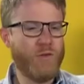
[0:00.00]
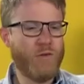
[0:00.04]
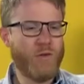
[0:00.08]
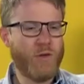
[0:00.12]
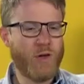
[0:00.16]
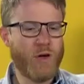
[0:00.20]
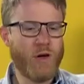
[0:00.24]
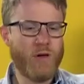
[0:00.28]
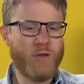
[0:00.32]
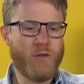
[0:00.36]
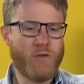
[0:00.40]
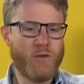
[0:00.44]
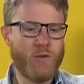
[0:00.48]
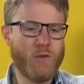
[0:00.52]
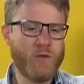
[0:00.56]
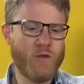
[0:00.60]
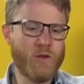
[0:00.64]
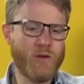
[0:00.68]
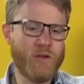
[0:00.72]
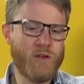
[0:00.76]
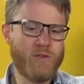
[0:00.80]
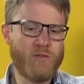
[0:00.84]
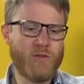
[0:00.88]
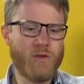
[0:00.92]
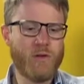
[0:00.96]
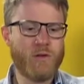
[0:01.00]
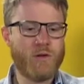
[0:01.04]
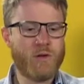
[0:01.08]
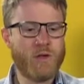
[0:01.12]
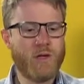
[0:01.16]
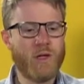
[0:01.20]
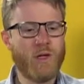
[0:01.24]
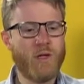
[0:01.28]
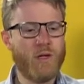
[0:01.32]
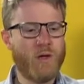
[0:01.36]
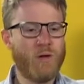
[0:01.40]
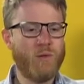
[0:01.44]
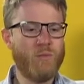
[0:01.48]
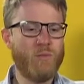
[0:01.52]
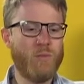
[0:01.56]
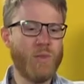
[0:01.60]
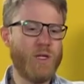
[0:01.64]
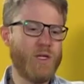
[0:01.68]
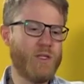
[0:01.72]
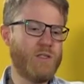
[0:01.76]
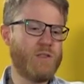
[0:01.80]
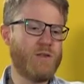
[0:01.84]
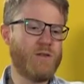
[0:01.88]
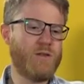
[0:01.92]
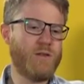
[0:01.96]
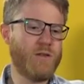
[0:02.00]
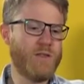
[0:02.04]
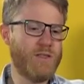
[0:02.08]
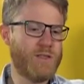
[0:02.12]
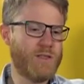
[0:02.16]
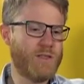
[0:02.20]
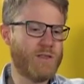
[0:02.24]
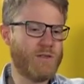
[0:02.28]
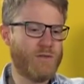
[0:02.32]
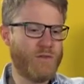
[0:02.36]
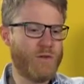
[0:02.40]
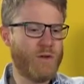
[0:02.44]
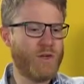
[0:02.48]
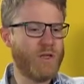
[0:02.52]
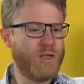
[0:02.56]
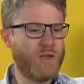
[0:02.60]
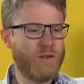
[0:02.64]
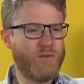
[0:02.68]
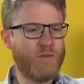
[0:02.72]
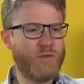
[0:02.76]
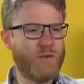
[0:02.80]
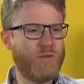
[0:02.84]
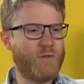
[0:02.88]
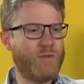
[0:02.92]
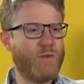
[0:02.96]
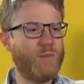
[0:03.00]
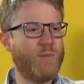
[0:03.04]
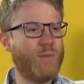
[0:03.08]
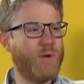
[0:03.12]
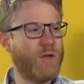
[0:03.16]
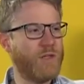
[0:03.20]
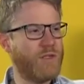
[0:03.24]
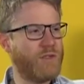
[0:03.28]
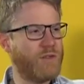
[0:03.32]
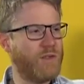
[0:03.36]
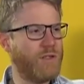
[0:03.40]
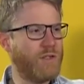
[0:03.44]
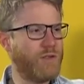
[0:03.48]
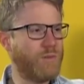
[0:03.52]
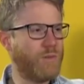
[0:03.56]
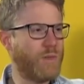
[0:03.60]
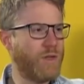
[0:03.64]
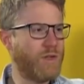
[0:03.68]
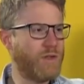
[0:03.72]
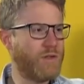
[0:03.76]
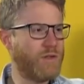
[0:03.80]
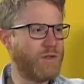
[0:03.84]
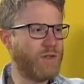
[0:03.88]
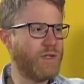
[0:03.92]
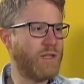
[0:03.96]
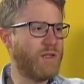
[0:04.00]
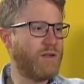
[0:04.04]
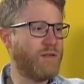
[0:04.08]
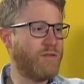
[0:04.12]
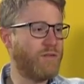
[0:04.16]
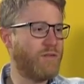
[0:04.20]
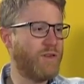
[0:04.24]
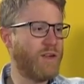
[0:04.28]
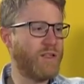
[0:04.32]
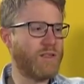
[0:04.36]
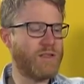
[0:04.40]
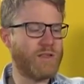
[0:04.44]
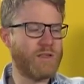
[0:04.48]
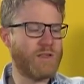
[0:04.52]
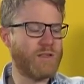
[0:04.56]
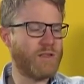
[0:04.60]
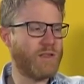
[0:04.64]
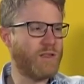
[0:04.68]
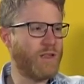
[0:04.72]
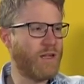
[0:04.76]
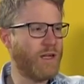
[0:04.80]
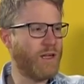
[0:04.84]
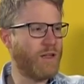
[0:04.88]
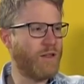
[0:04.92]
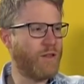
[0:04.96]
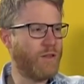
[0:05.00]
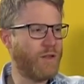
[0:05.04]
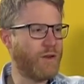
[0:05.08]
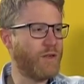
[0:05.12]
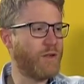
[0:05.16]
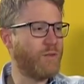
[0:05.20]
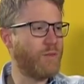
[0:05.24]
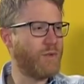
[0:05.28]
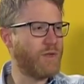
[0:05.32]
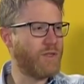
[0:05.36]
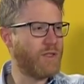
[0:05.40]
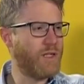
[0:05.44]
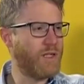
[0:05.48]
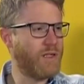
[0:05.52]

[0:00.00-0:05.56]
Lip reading: go through the different ministries, it's very different from ministry to ministry. In defense, it's a nearly 30%